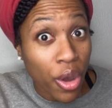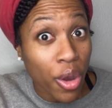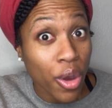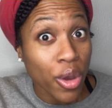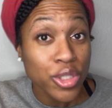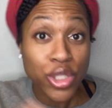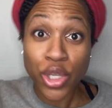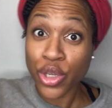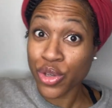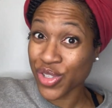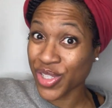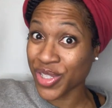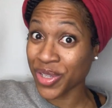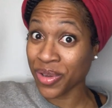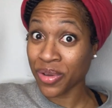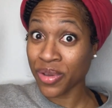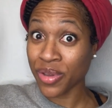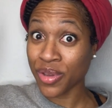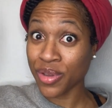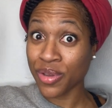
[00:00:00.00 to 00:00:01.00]
so you still.
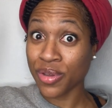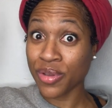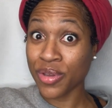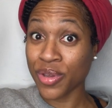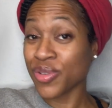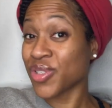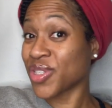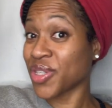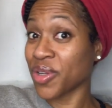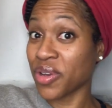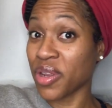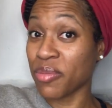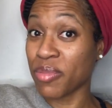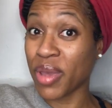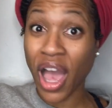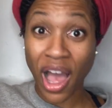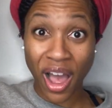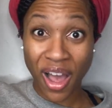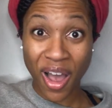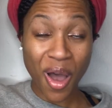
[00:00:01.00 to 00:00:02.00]
You still need me.
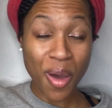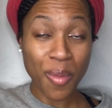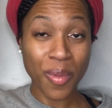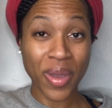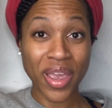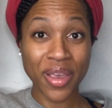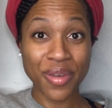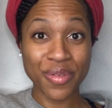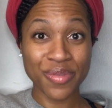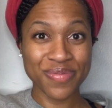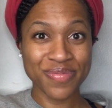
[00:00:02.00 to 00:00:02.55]
I'll wait.